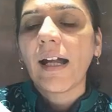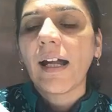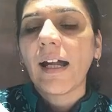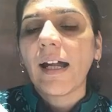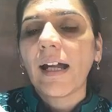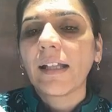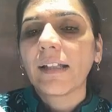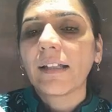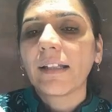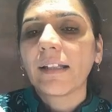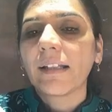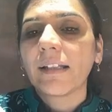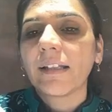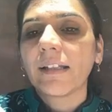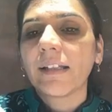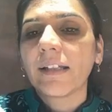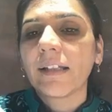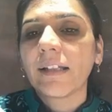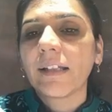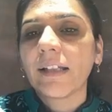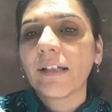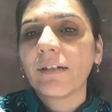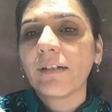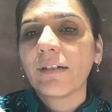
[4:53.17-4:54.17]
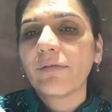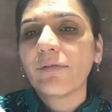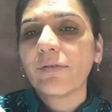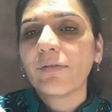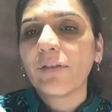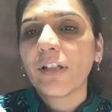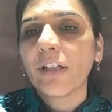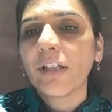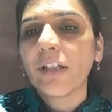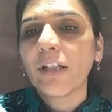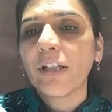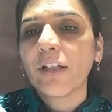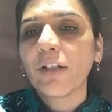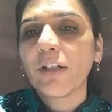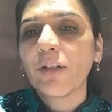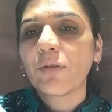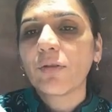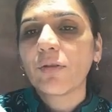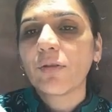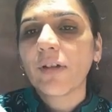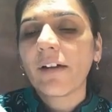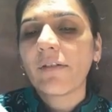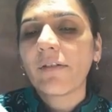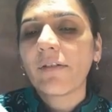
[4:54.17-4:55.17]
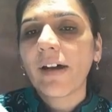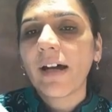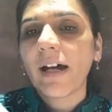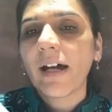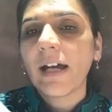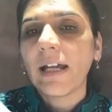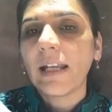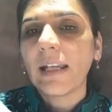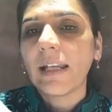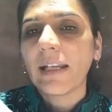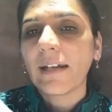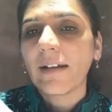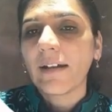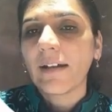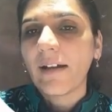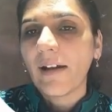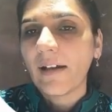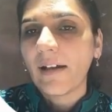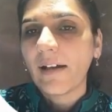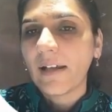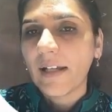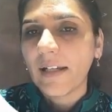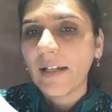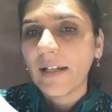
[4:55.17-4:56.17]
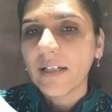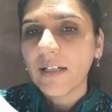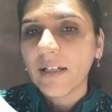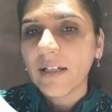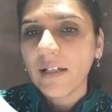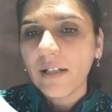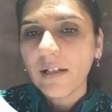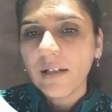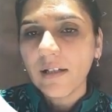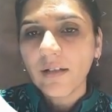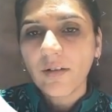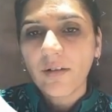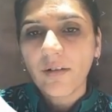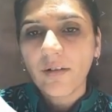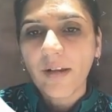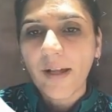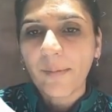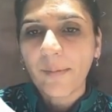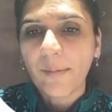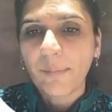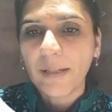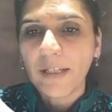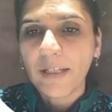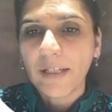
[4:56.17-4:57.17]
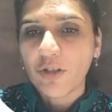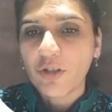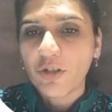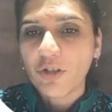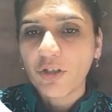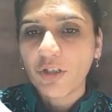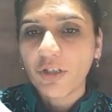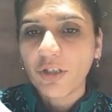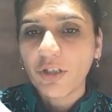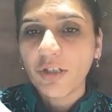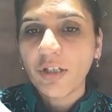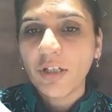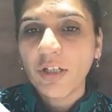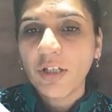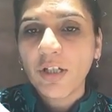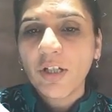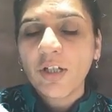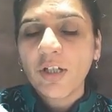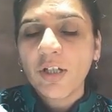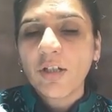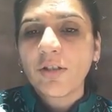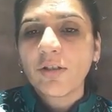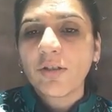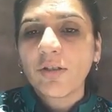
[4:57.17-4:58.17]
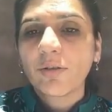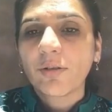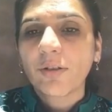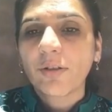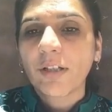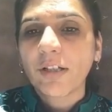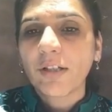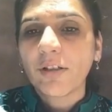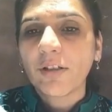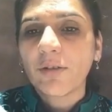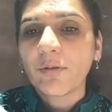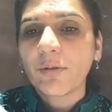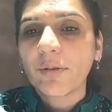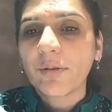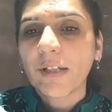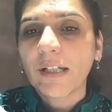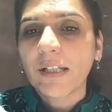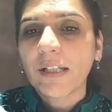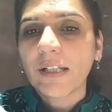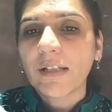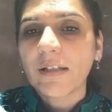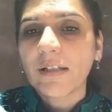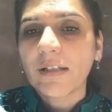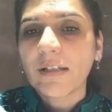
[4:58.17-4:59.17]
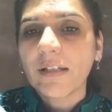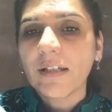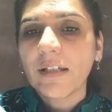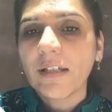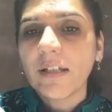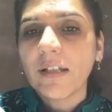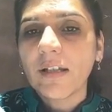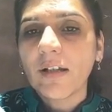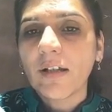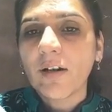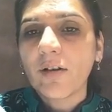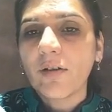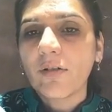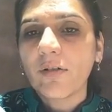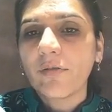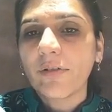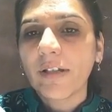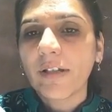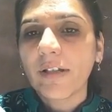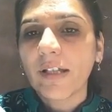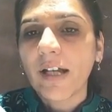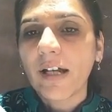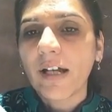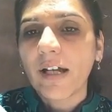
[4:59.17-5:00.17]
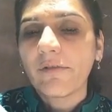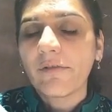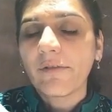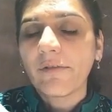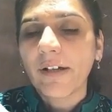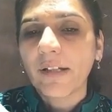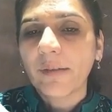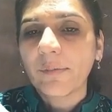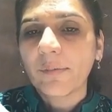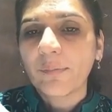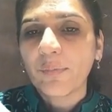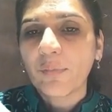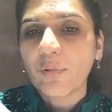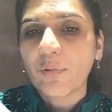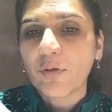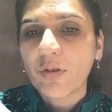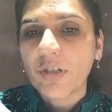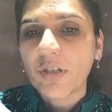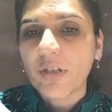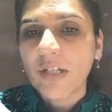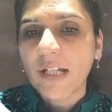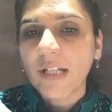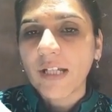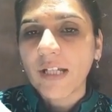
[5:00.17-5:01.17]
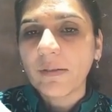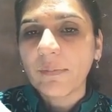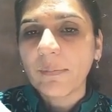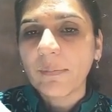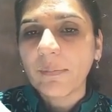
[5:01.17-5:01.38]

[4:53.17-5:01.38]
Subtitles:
And if we need to have a hierarchical collaboration, so here you can see now we have one project